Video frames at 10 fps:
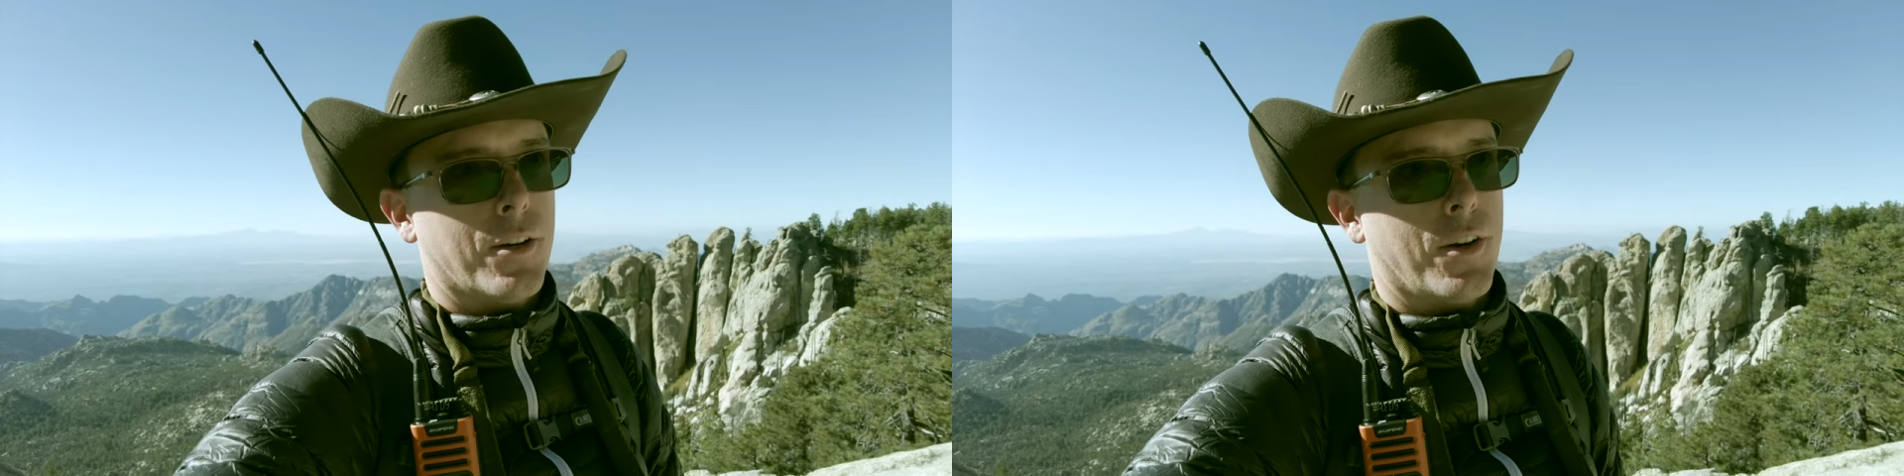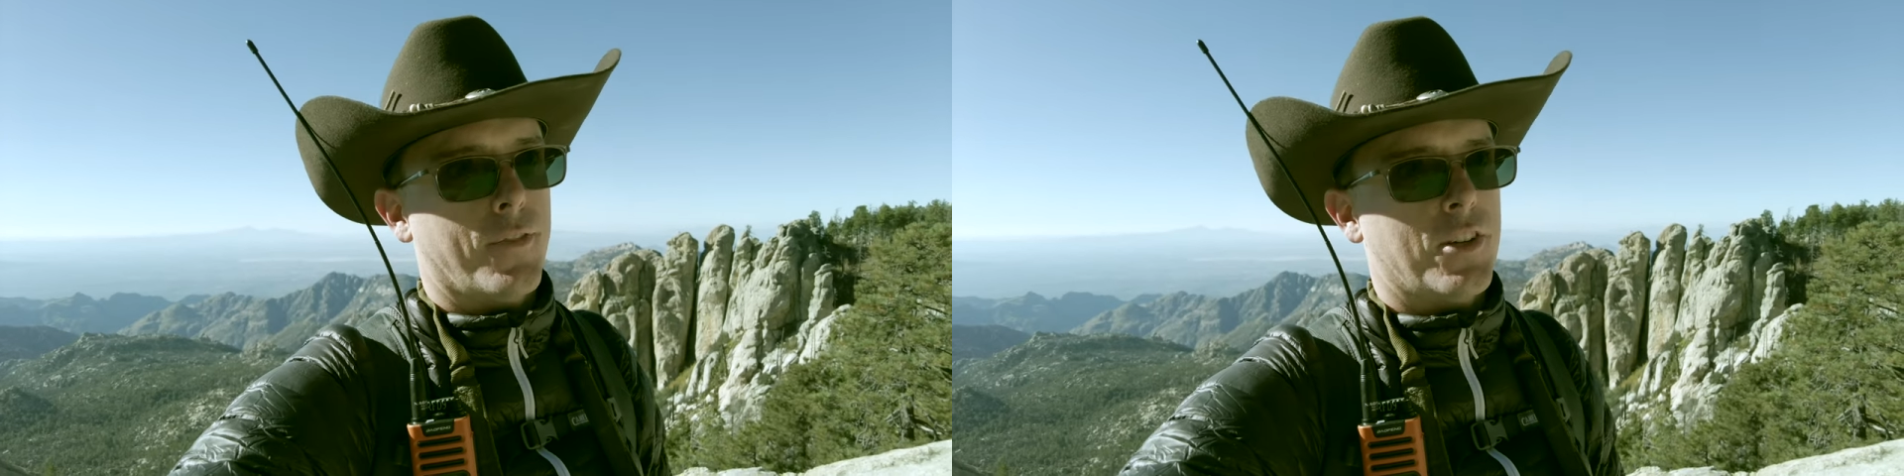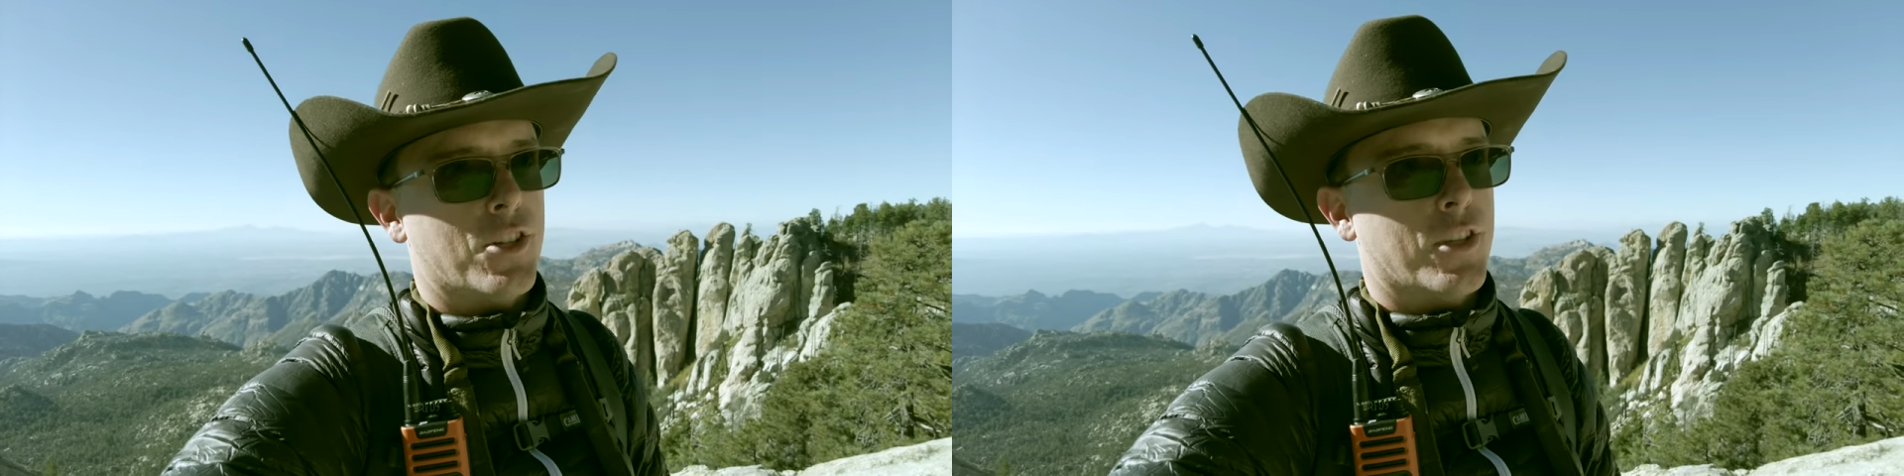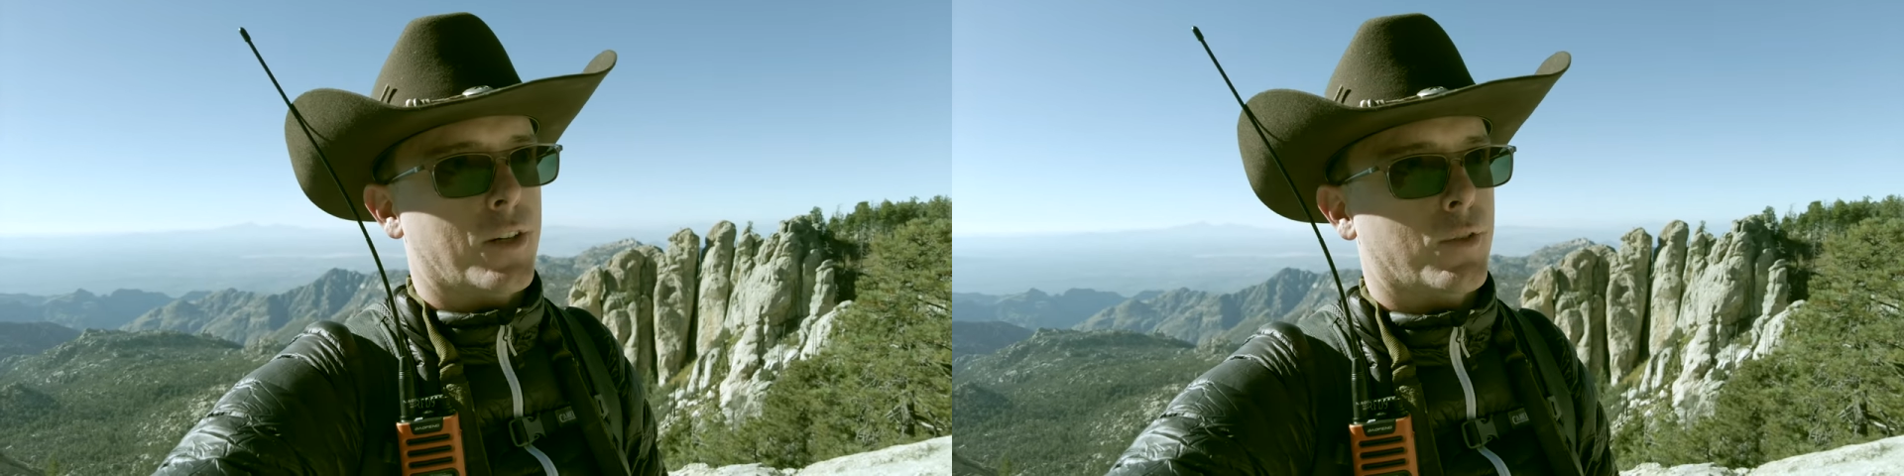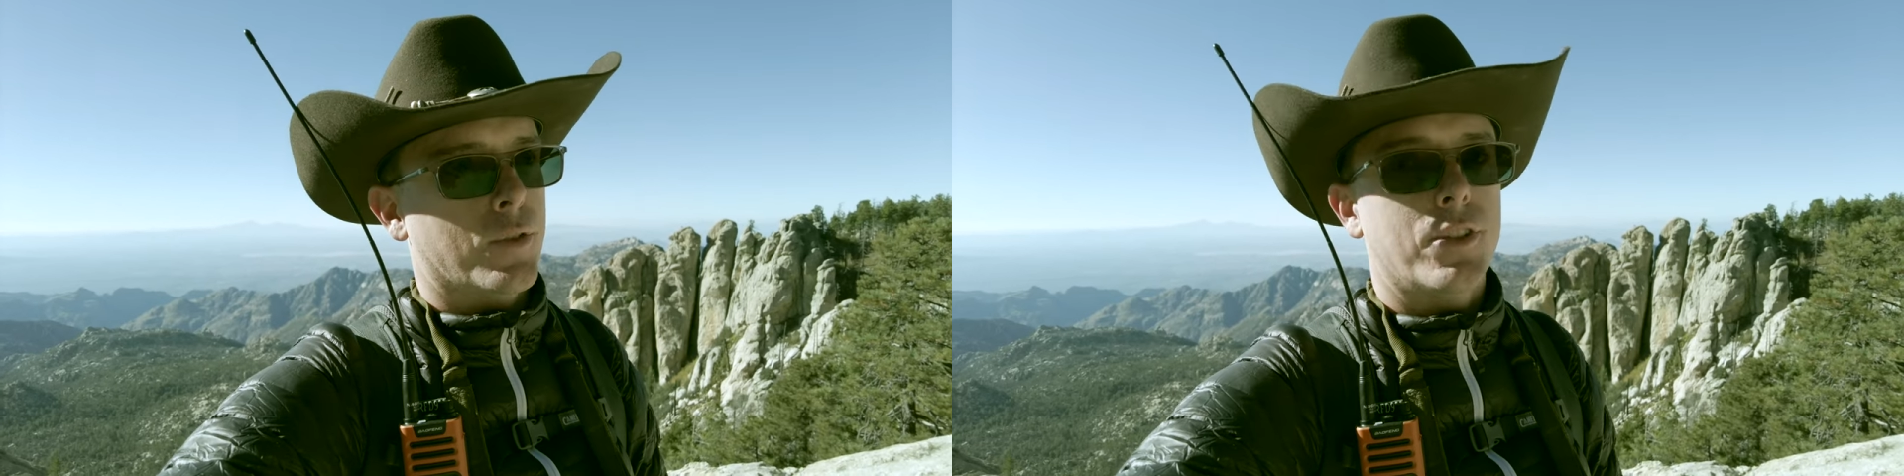or even just
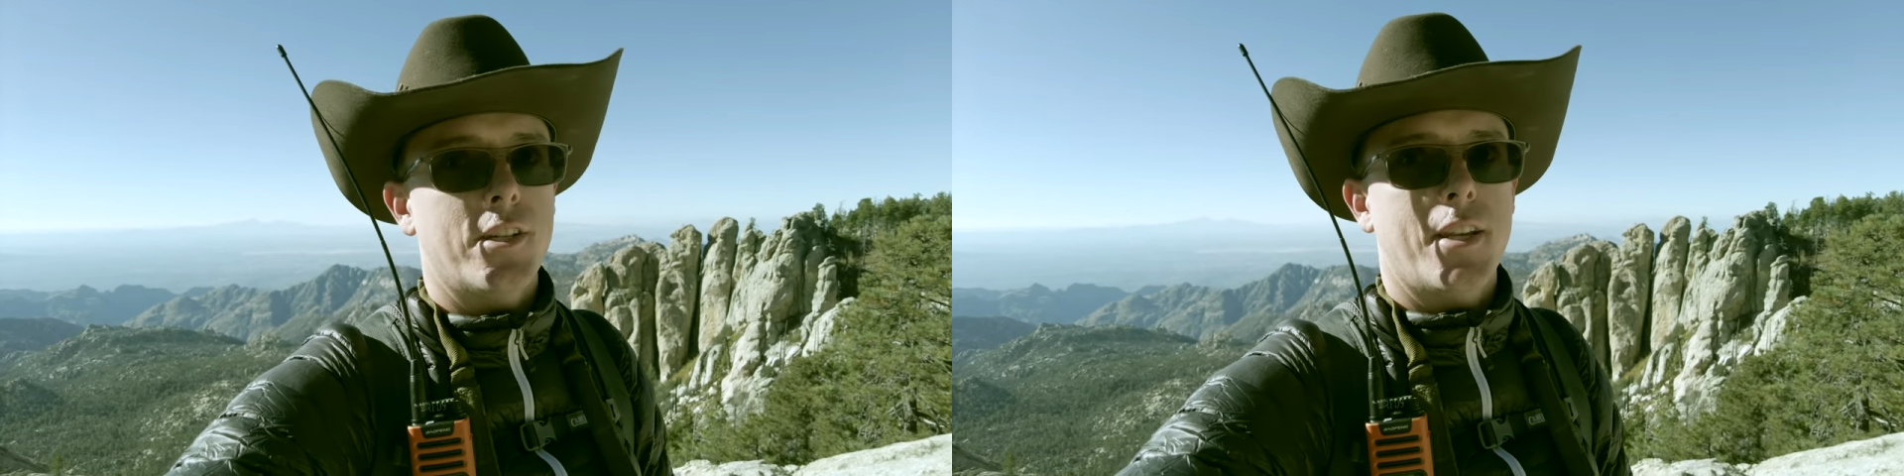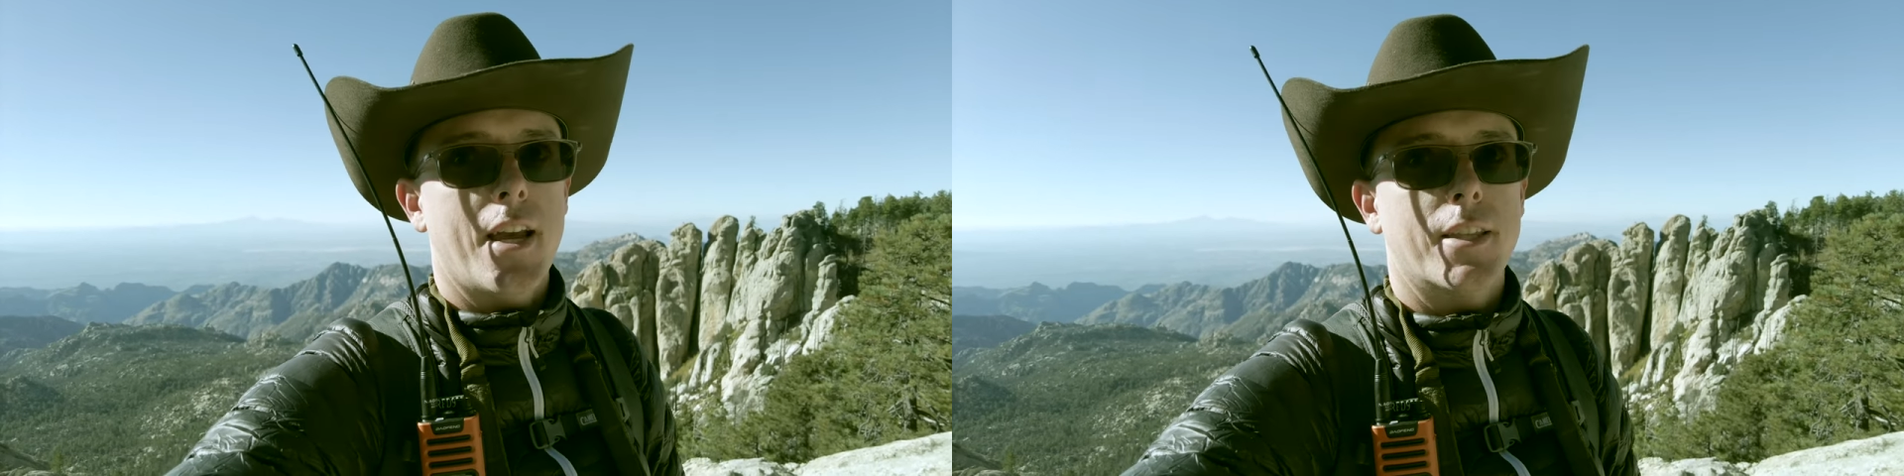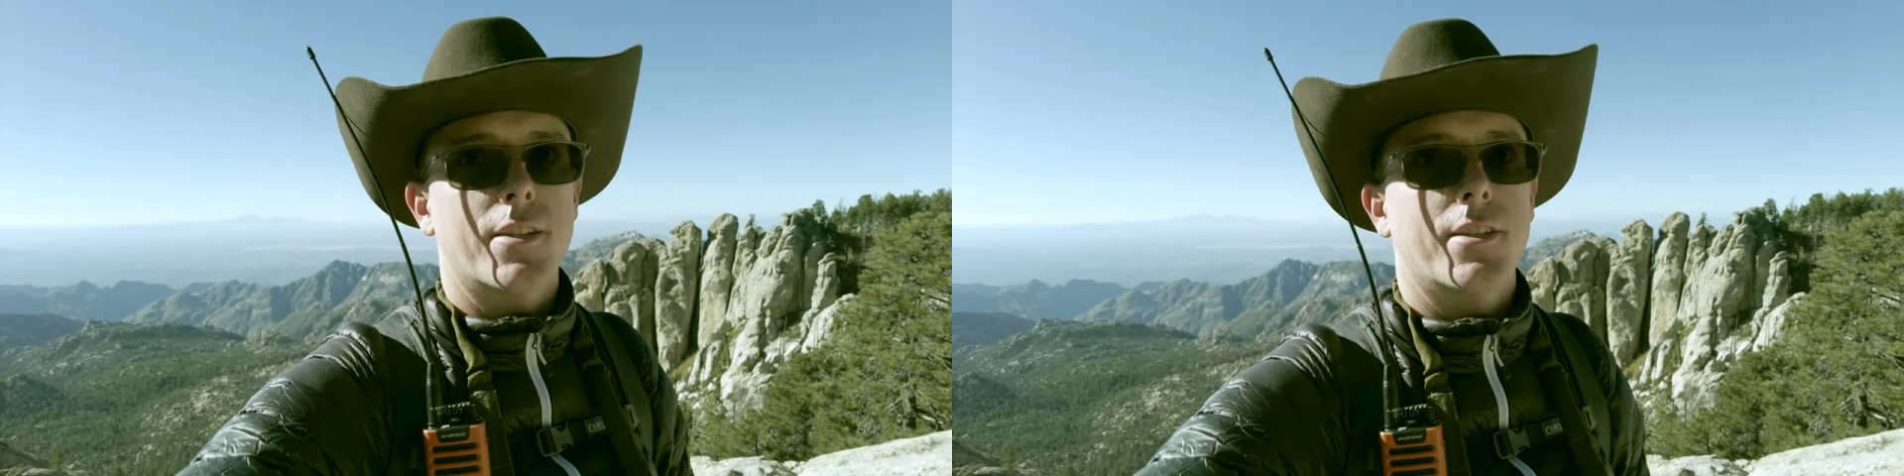in a really dense